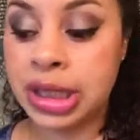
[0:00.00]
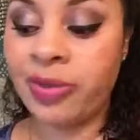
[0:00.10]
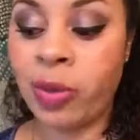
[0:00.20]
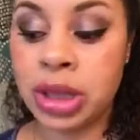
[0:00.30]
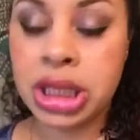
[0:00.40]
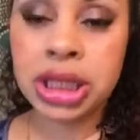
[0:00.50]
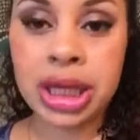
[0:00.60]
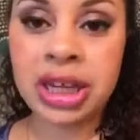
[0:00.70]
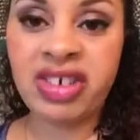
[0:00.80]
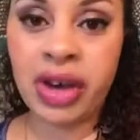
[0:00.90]
It's
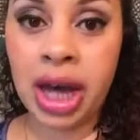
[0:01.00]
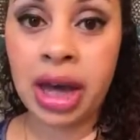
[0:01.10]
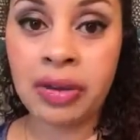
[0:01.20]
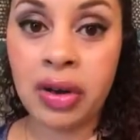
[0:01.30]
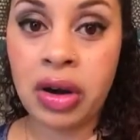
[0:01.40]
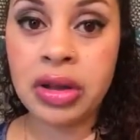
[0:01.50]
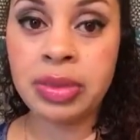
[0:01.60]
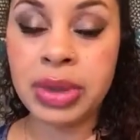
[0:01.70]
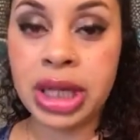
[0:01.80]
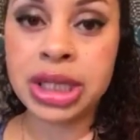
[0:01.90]
$14.95 on
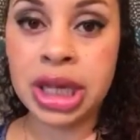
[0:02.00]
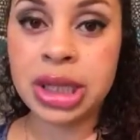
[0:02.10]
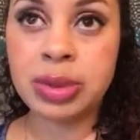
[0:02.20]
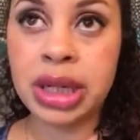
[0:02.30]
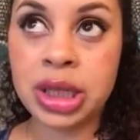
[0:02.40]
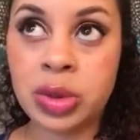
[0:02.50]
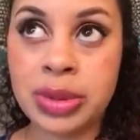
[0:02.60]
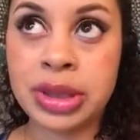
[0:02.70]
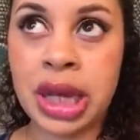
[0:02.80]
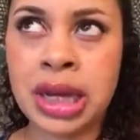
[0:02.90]
the BH Cosmetics
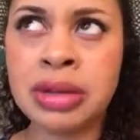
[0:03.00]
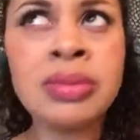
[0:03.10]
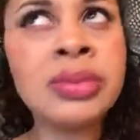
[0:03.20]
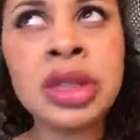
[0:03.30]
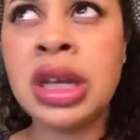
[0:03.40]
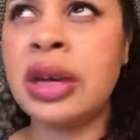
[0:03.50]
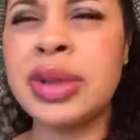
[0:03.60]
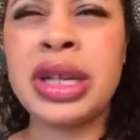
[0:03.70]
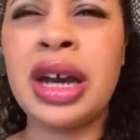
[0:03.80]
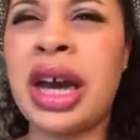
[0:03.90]
website. If
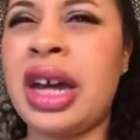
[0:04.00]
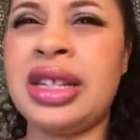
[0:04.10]
it's not